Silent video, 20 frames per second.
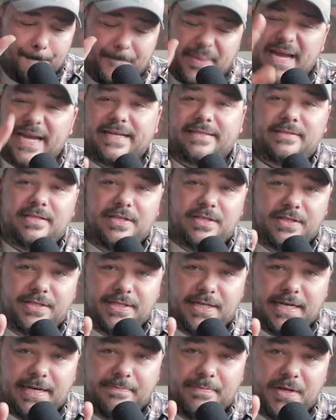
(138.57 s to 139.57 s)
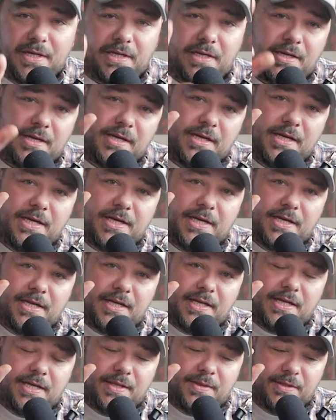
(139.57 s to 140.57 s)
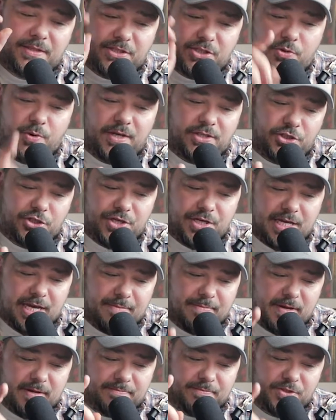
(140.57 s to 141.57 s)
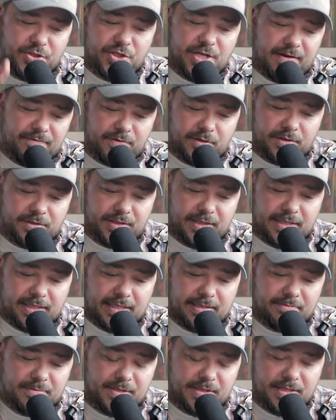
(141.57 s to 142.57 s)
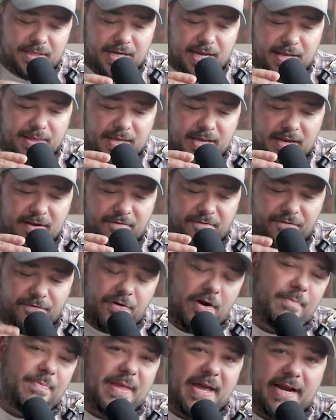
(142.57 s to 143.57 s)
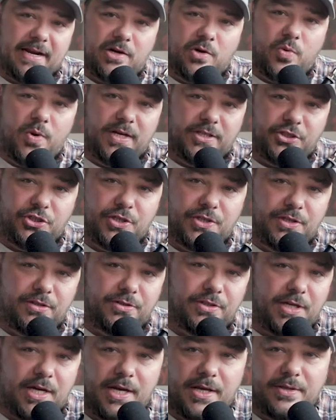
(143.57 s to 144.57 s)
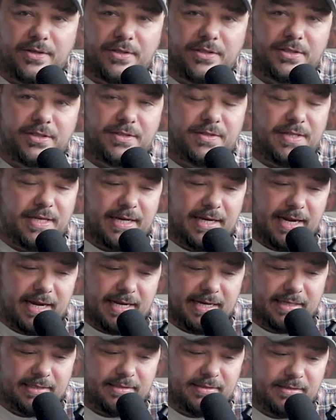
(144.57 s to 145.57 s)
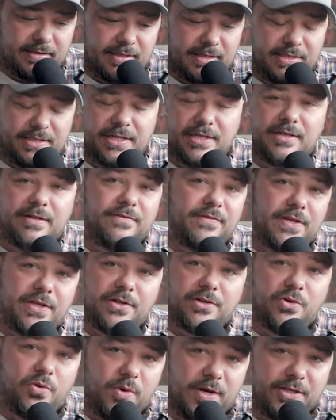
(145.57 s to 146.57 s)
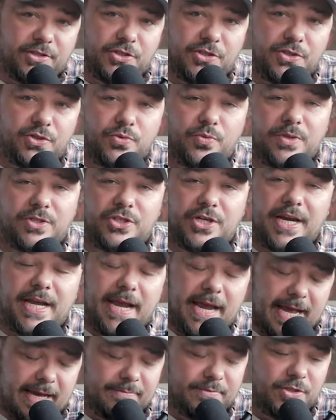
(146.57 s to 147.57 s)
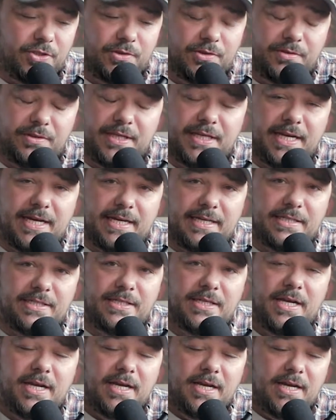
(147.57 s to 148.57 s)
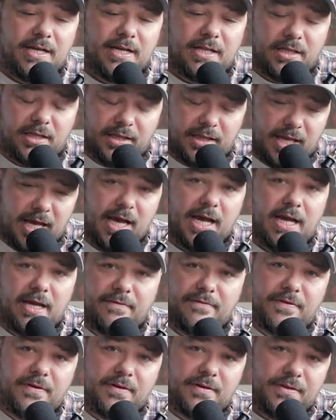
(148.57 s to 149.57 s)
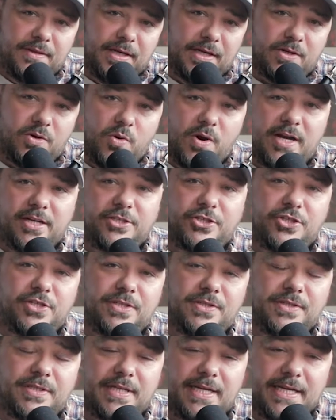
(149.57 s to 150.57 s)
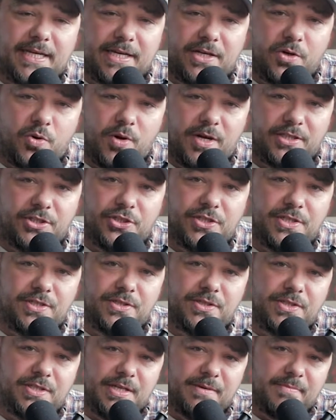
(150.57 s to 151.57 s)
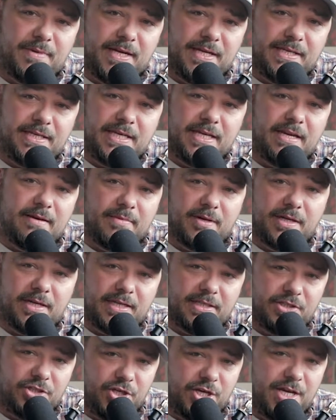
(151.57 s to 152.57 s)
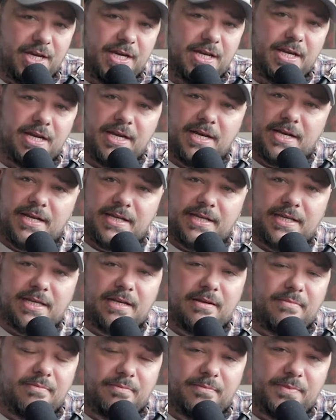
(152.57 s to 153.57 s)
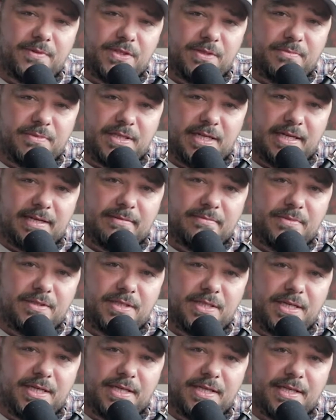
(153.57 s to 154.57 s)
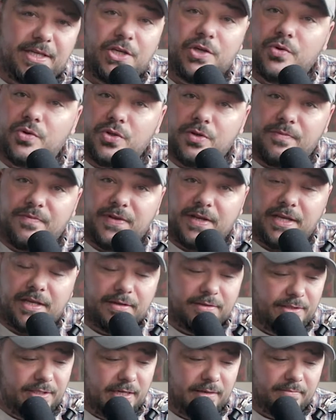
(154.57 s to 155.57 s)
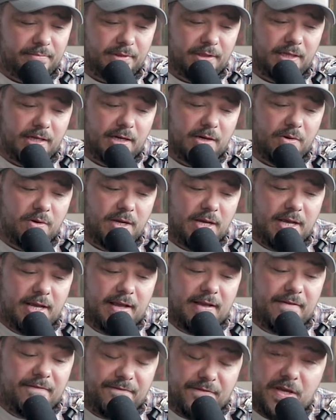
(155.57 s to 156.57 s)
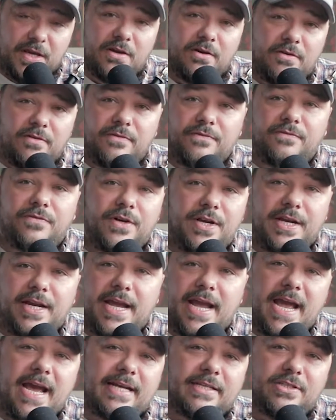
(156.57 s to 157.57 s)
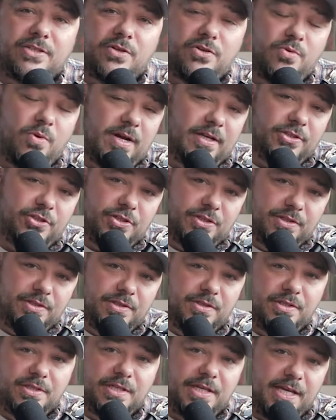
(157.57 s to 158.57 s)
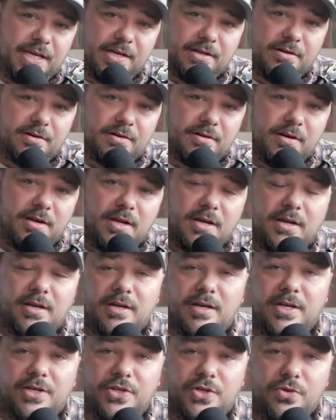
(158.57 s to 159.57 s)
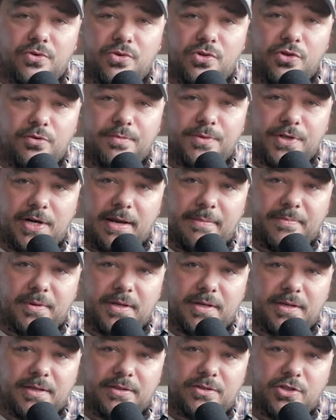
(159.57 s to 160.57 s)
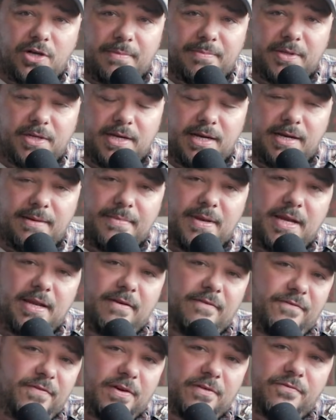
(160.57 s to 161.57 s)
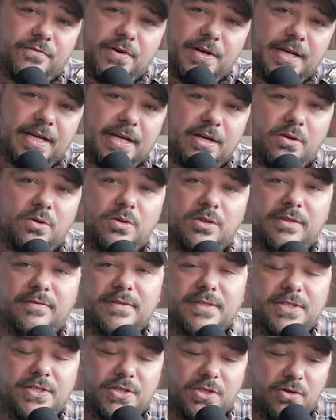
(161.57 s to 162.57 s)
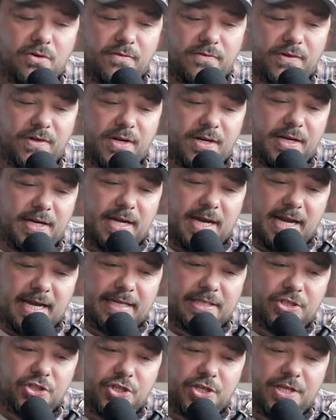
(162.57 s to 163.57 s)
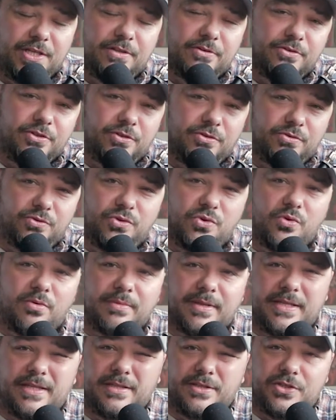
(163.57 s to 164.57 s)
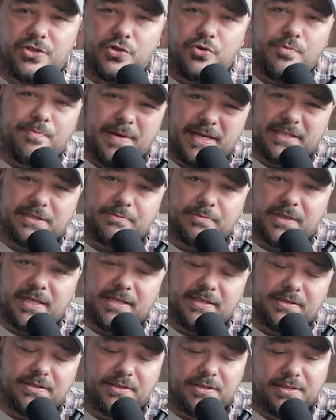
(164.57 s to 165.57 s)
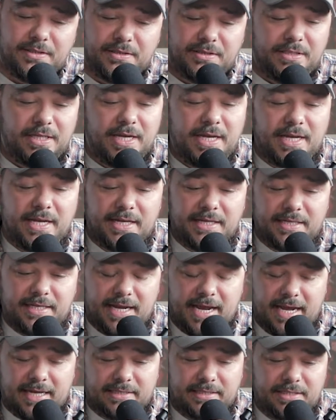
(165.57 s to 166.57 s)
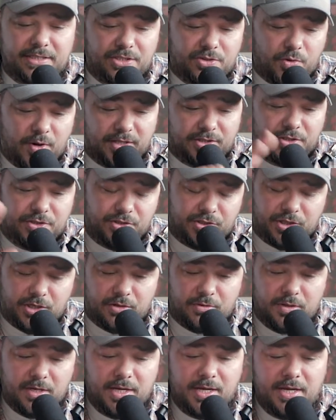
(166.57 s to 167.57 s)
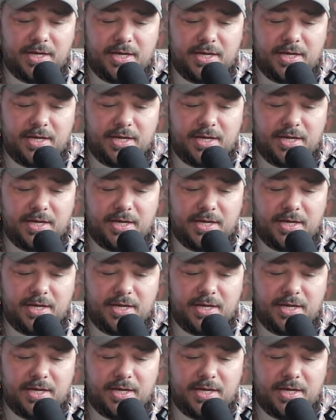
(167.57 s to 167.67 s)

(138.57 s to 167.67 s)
back to the topic. This question came up several times, and then from that question, there's others that ask a ton of other questions, which I absolutely, guys, love the questions. I get questions in my DM on IG, get them sometimes in the YouTube videos down below. Feel free to ask questions here on YouTube. Drop a comment. Feel free to get a hold of us over on IG. Those are normally the two best places to ask these questions. So